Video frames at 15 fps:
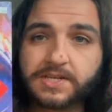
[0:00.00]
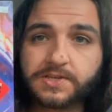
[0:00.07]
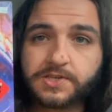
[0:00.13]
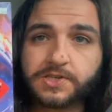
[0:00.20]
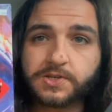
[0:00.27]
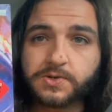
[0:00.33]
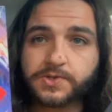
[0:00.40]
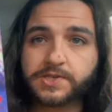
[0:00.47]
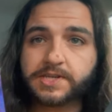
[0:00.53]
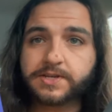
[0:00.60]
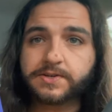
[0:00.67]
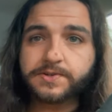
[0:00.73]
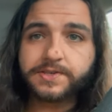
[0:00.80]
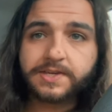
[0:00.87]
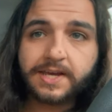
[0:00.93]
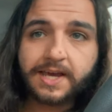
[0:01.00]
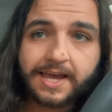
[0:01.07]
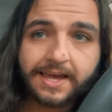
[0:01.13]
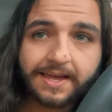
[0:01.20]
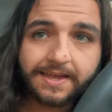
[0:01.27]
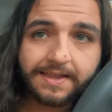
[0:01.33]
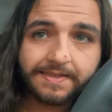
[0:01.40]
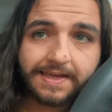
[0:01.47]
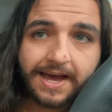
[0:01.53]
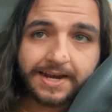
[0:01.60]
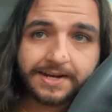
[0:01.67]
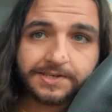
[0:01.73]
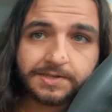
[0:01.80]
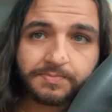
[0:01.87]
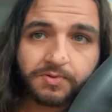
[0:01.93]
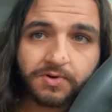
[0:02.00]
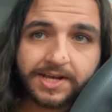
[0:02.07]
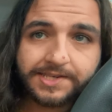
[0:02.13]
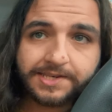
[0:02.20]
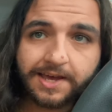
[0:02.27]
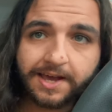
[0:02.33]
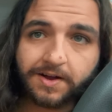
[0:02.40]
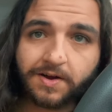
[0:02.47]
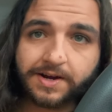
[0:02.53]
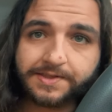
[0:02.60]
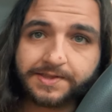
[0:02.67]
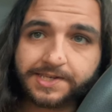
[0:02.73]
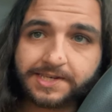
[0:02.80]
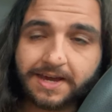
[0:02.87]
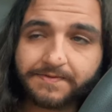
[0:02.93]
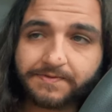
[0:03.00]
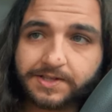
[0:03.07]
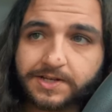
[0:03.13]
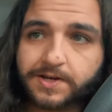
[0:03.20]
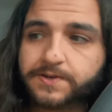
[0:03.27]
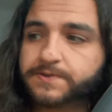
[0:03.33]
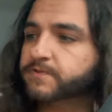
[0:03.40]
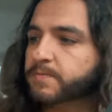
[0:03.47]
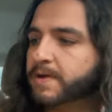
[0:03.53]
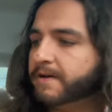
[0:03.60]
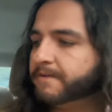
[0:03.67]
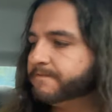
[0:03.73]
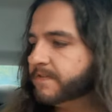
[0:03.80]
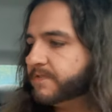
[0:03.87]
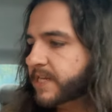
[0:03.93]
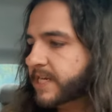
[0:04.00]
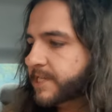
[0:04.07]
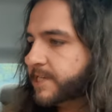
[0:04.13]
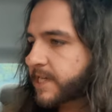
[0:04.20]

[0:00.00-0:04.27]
Still Sealed, and that is the price tag on it. This definitely goes for about 50 to